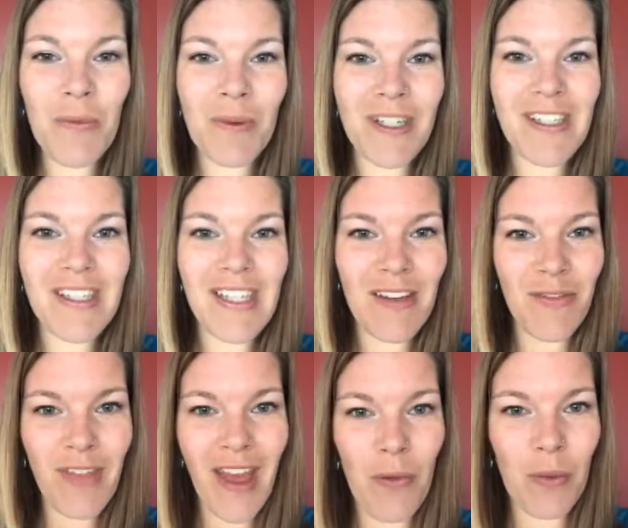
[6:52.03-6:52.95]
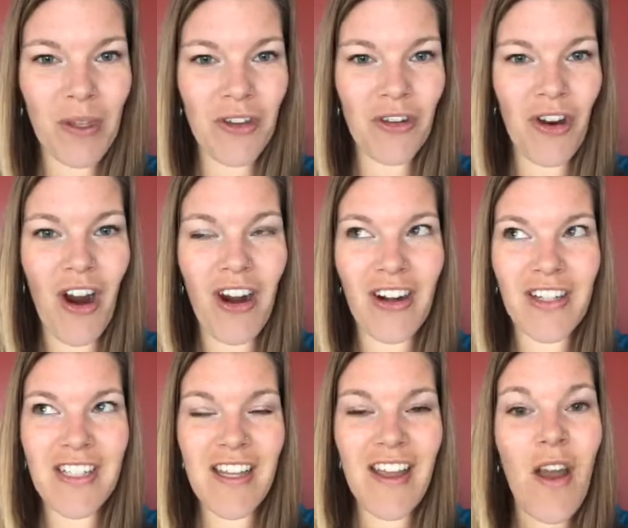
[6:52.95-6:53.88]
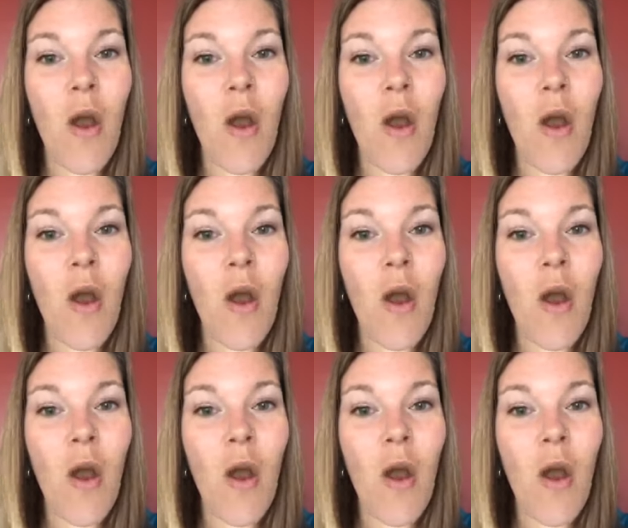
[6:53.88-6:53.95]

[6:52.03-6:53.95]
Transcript: receive that with your heart.